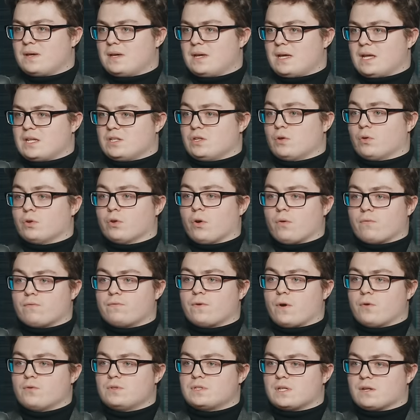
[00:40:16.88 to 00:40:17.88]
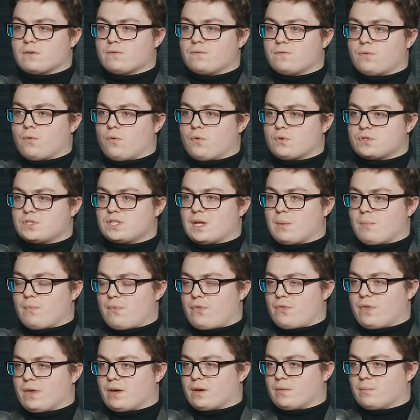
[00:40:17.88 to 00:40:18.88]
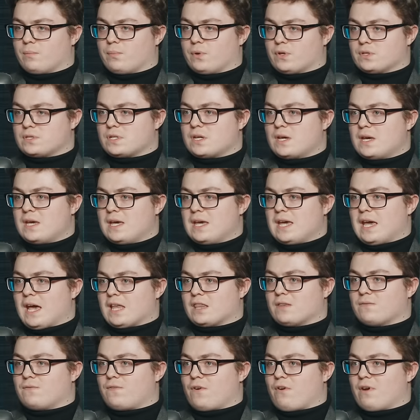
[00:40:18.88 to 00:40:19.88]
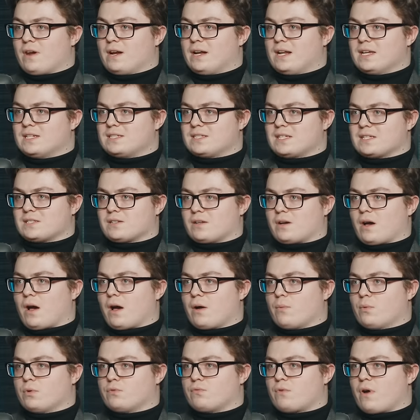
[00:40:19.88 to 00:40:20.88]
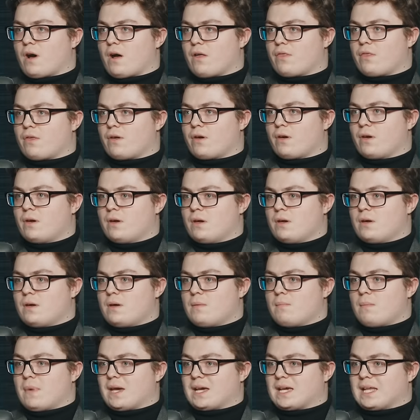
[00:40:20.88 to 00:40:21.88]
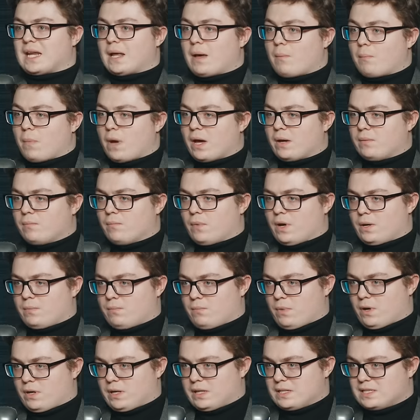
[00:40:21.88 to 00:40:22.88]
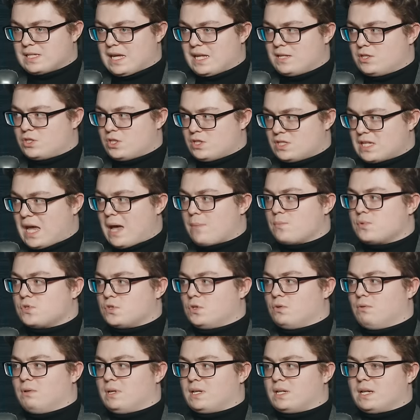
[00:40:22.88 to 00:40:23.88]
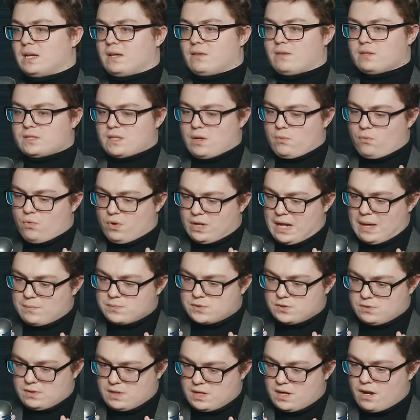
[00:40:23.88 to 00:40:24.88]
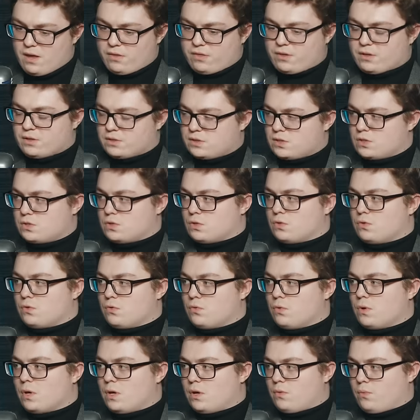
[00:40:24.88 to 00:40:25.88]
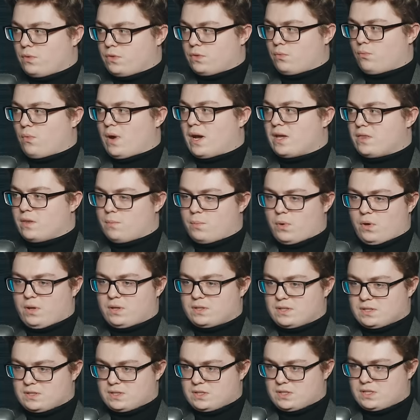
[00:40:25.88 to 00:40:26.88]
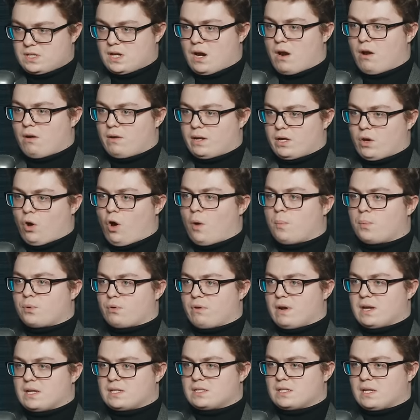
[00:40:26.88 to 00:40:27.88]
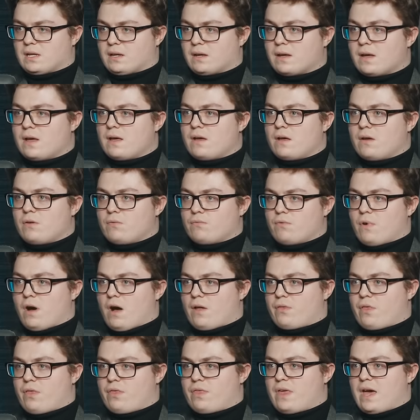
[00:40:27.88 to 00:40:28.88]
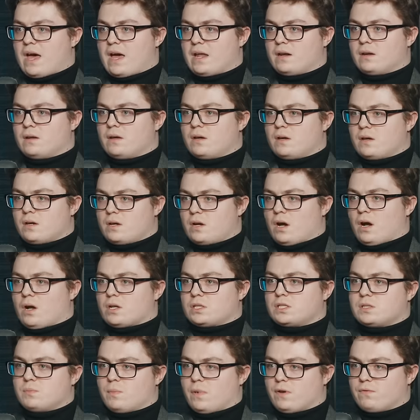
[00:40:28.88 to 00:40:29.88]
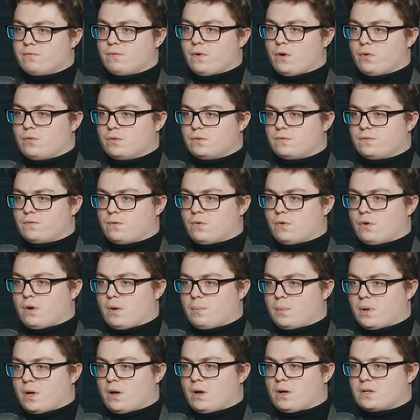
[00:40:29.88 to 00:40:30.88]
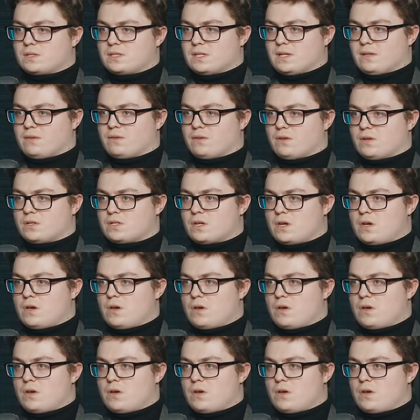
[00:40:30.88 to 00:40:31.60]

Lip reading: you're not voting for something, but at the very least, it's like, I would rather make it my intentions absolutely clear that I want absolutely nothing to do with the way that politics is currently operating, rather than cast my vote for a party that